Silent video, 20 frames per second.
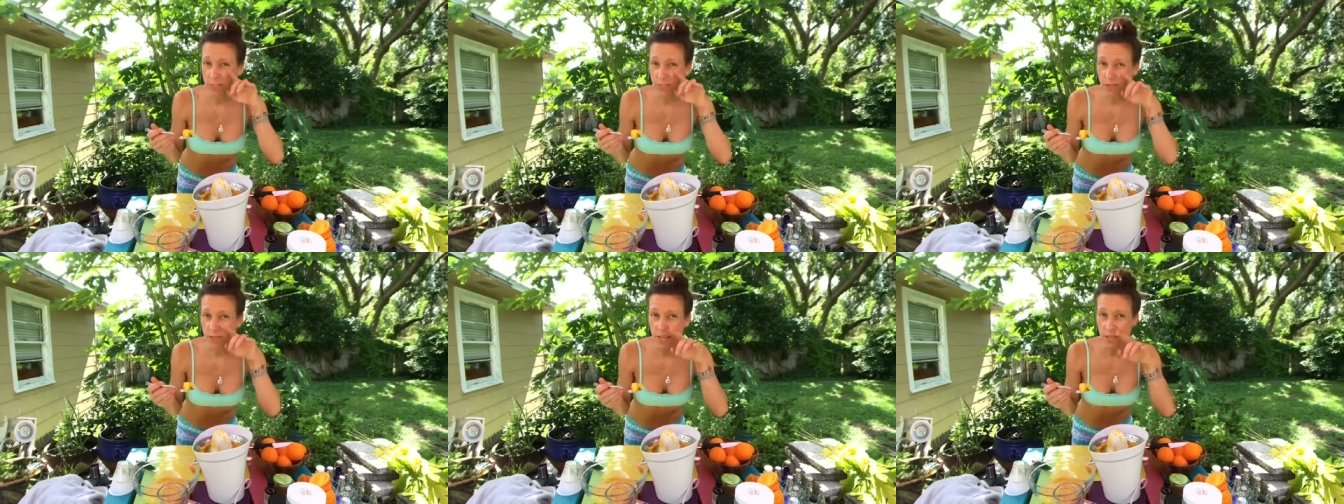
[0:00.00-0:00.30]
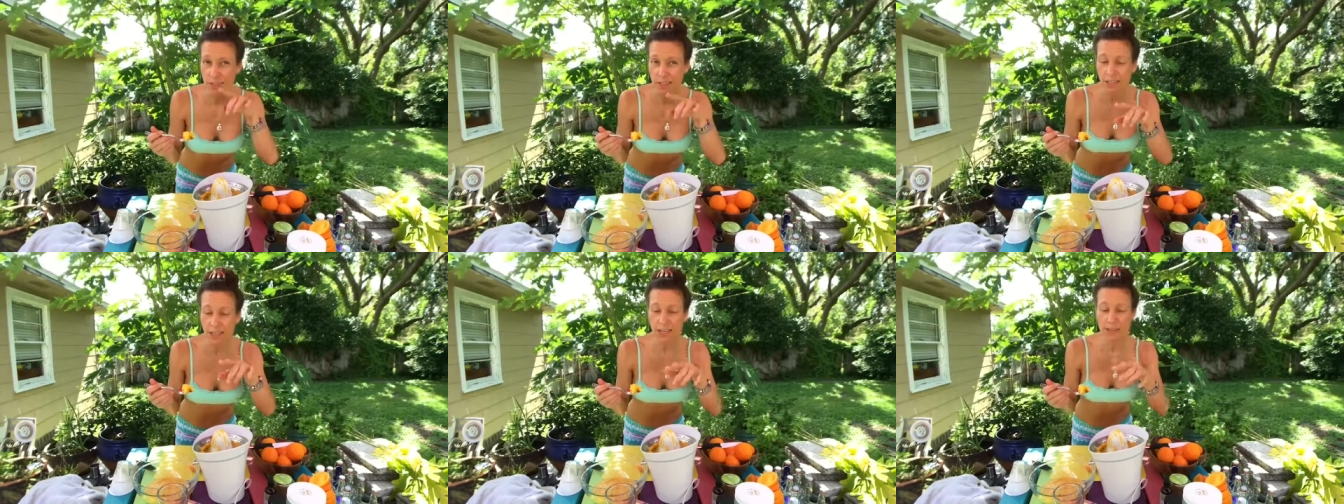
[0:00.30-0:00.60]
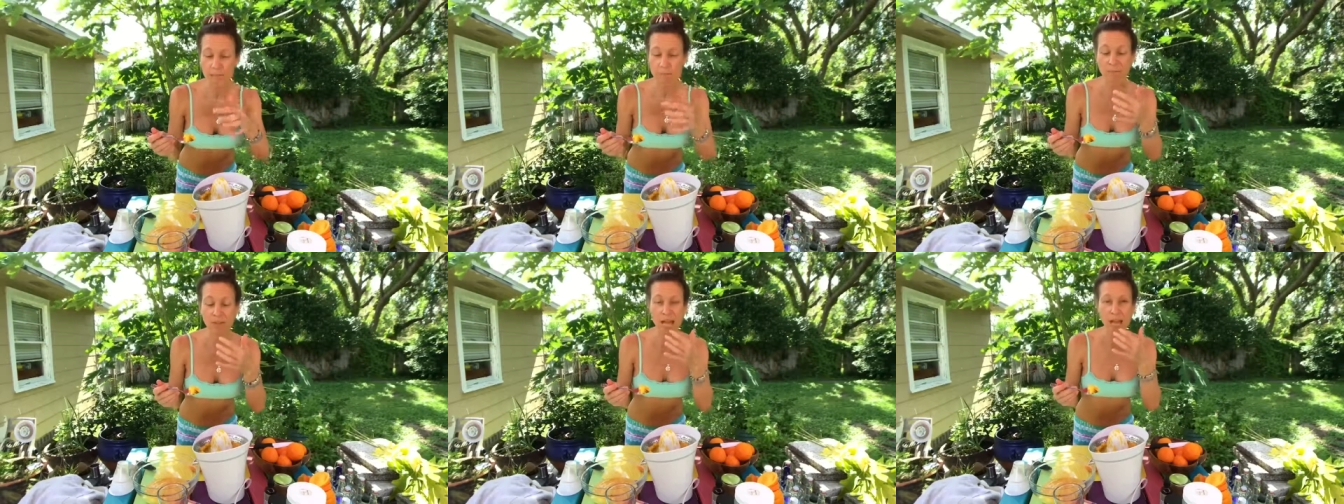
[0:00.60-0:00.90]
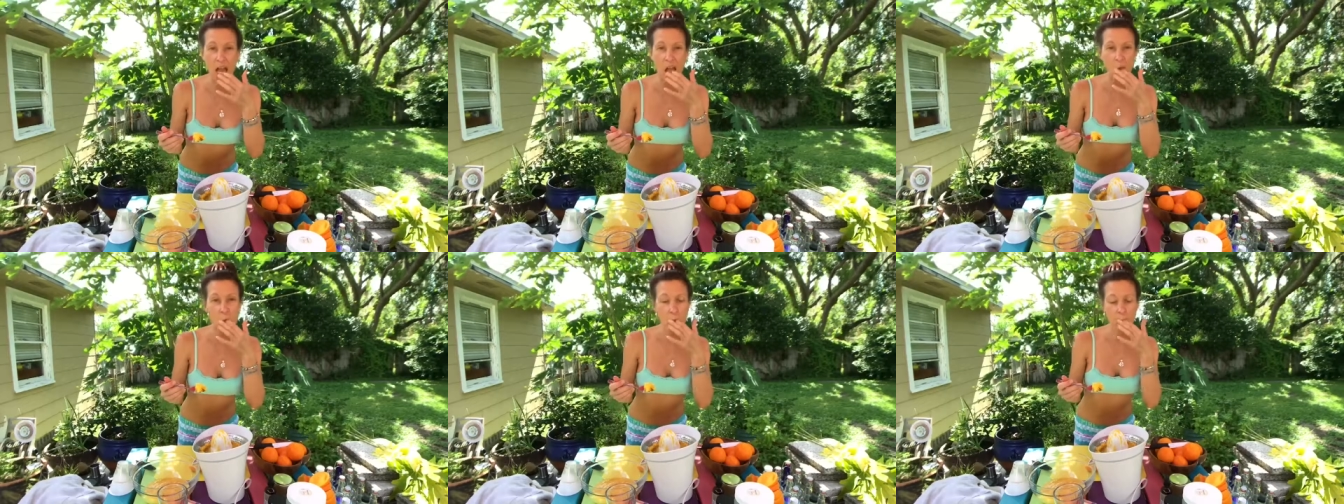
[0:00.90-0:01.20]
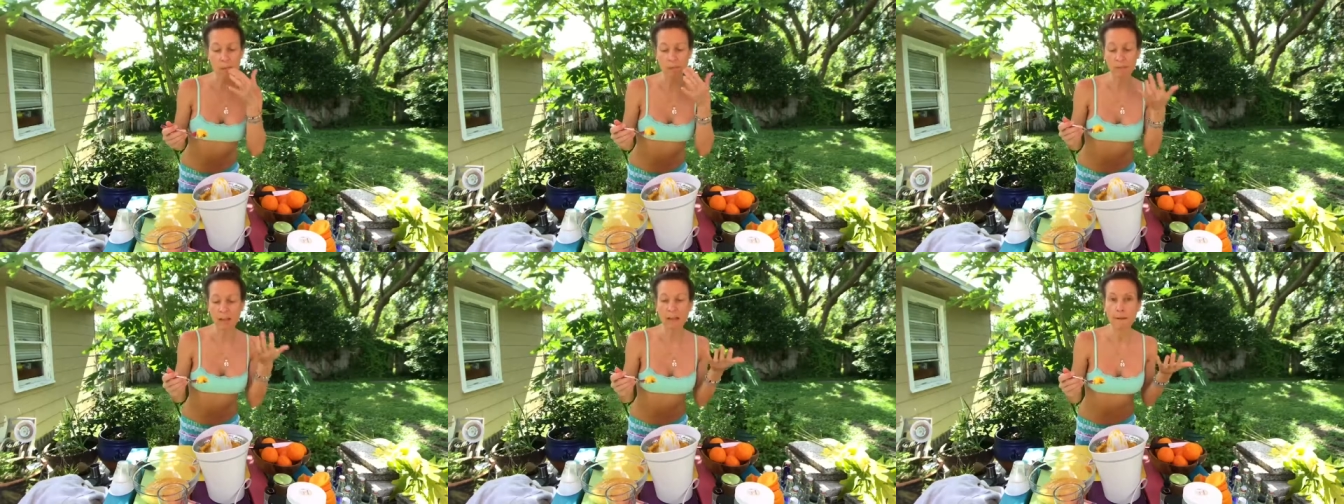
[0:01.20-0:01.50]
They've got like that
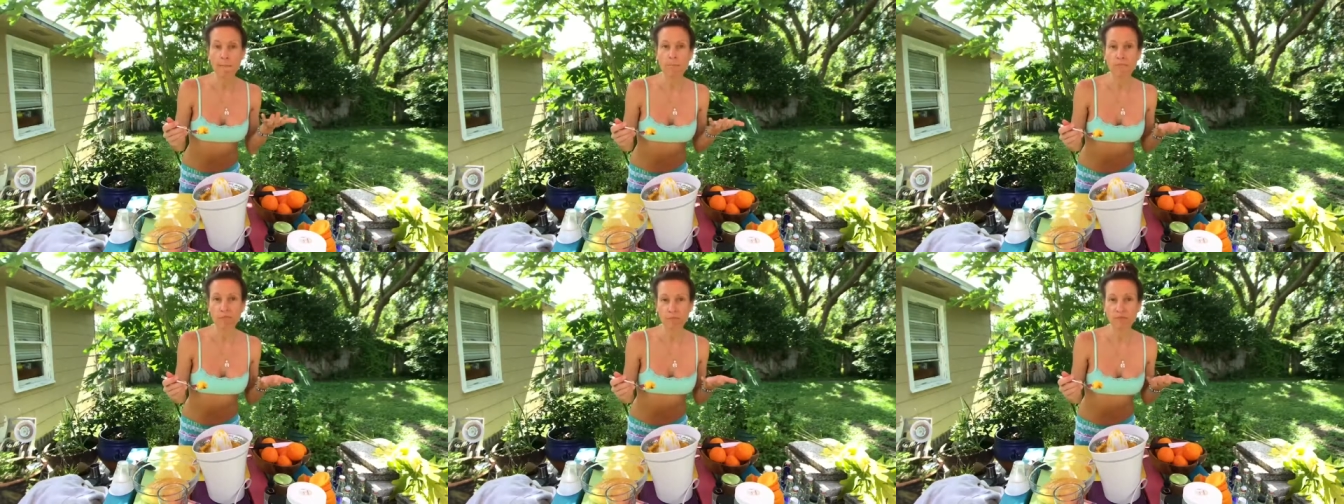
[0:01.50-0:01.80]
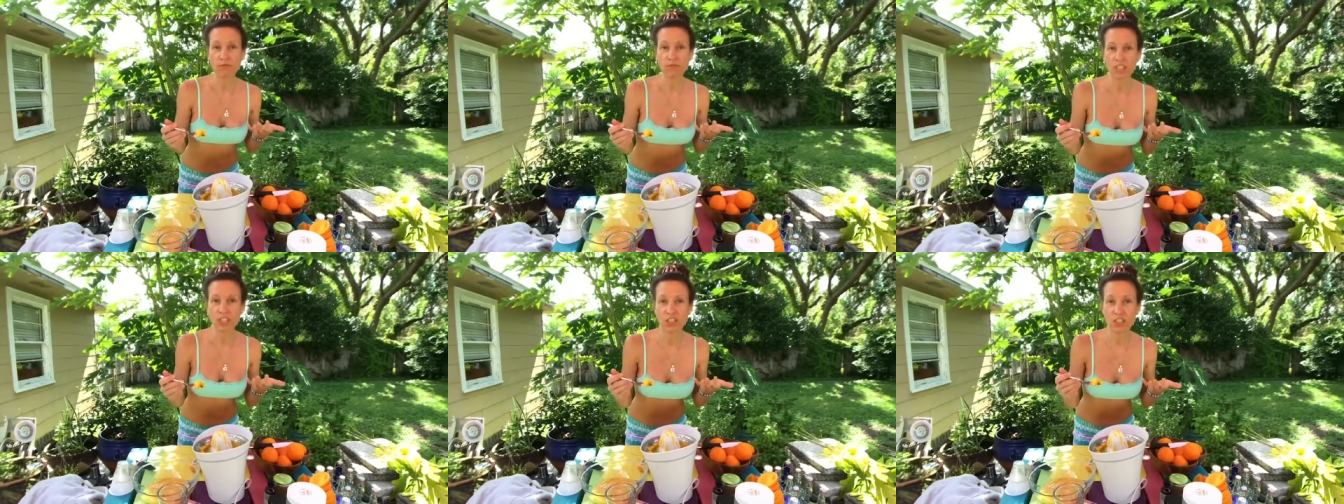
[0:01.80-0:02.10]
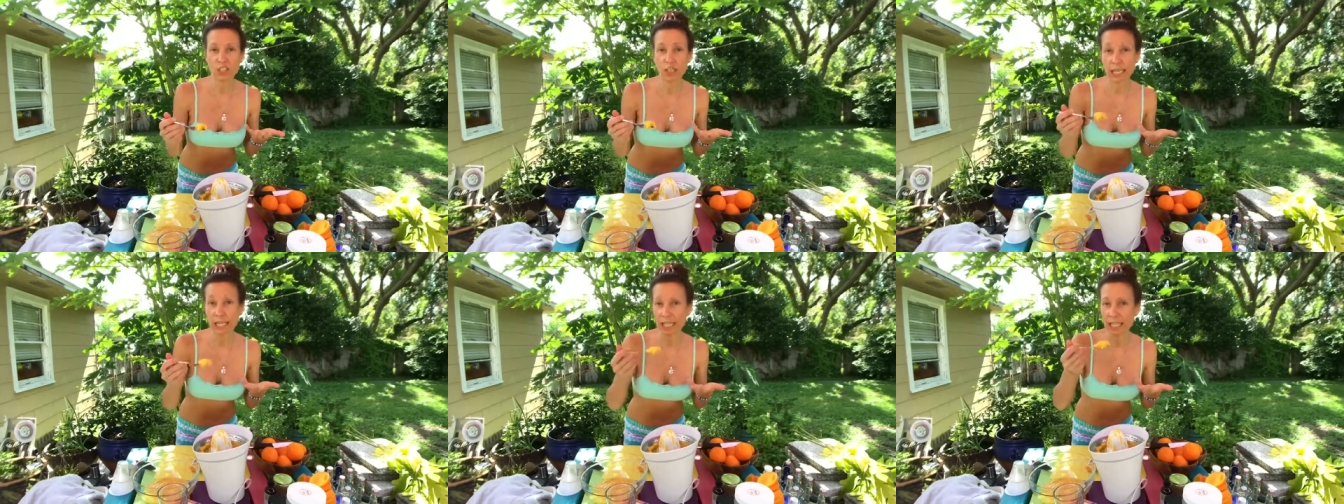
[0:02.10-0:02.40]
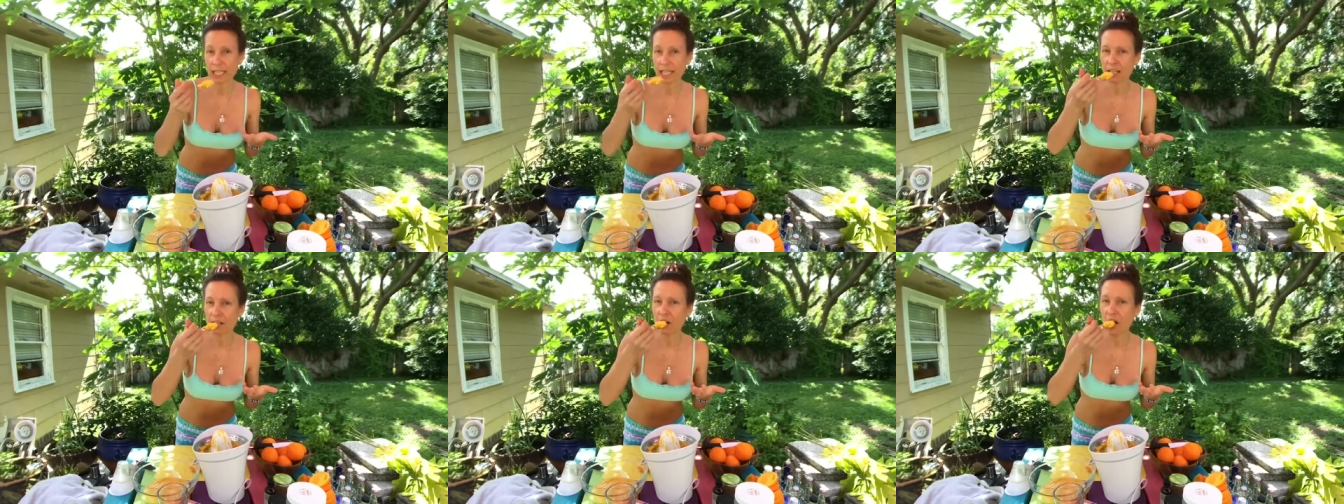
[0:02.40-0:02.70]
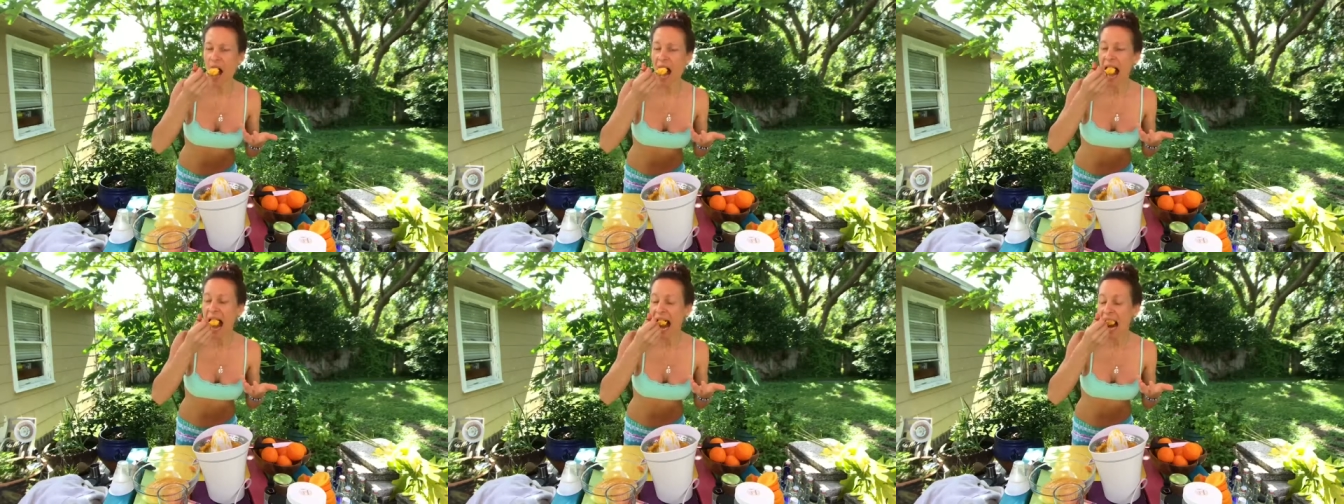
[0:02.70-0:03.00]
vision like an
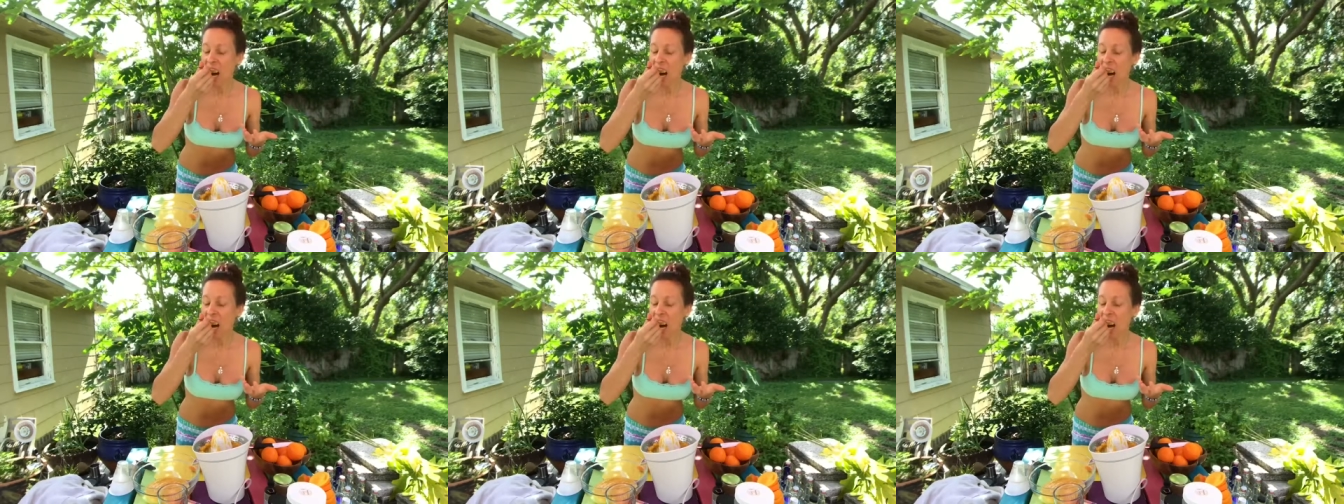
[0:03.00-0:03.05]
eagle.